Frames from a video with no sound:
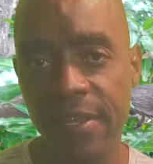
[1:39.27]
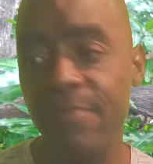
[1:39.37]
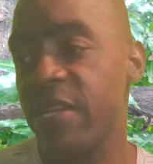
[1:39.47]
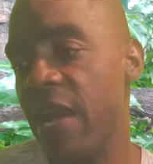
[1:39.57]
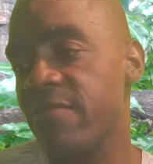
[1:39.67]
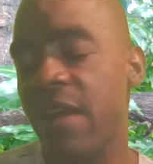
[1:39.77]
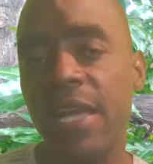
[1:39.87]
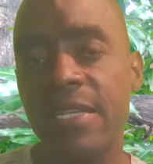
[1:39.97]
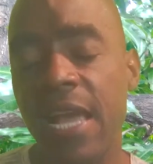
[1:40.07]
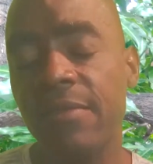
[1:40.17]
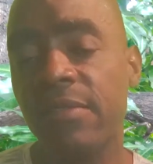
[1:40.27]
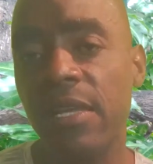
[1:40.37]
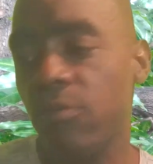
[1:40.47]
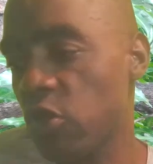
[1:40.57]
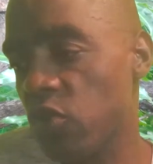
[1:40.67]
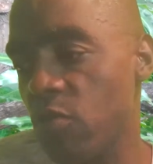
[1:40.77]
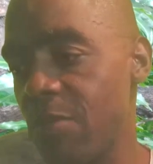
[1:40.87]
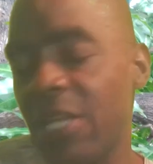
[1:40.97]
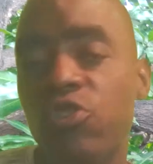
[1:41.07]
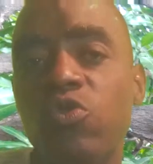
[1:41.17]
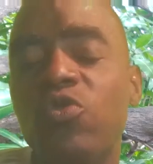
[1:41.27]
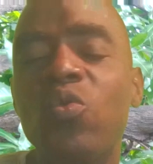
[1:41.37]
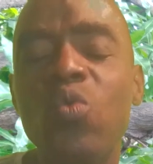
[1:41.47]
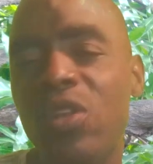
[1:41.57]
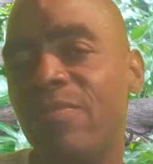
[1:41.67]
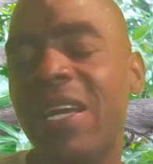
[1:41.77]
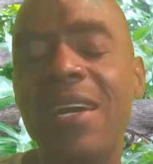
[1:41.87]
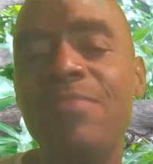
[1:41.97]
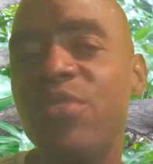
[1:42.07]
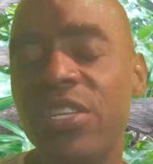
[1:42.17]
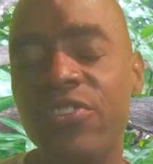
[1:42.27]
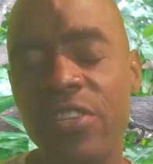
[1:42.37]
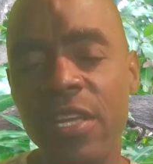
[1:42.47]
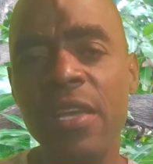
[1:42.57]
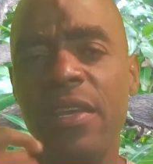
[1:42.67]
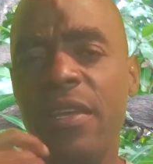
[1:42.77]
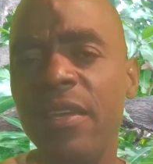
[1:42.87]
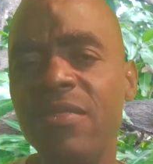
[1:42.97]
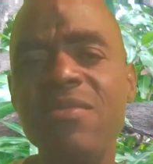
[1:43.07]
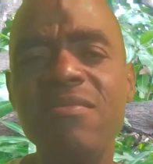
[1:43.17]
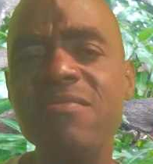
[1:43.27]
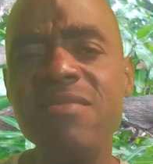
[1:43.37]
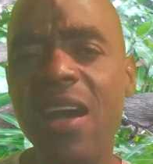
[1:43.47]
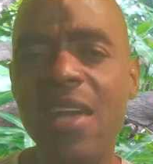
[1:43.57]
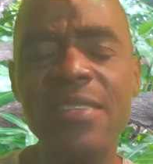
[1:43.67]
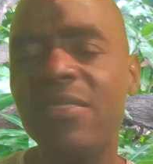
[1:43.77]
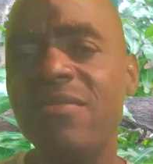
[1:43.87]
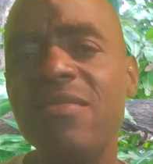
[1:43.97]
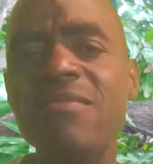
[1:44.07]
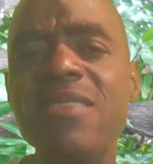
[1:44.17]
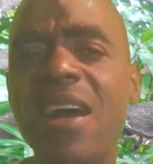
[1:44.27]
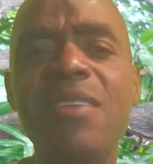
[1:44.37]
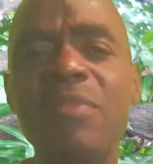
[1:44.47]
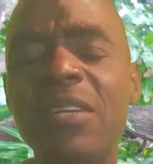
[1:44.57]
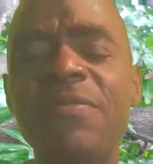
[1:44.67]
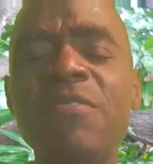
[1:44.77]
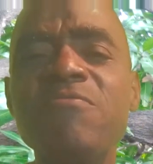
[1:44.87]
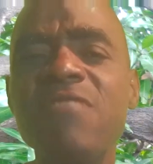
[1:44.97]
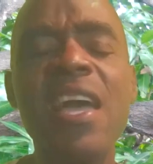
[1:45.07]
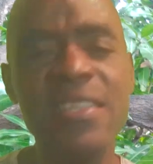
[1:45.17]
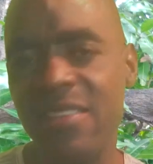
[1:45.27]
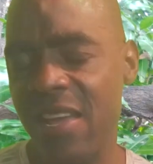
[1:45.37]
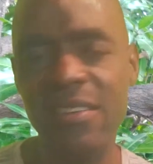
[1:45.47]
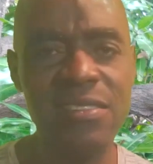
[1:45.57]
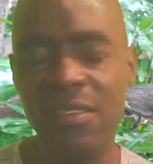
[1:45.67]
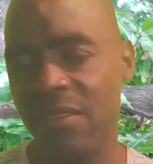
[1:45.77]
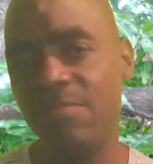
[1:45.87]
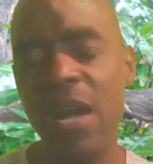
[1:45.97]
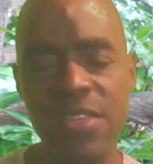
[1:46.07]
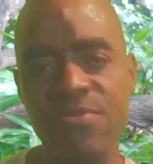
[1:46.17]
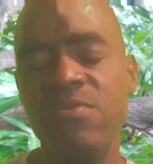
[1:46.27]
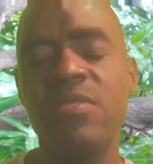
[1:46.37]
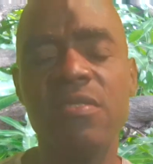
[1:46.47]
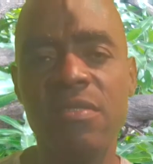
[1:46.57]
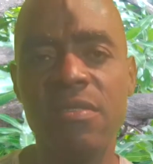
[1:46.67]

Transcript: He can ride now himself, but some man choose to hold it because brethren, it's not nice, it's not normal for riding on yourself, my youth.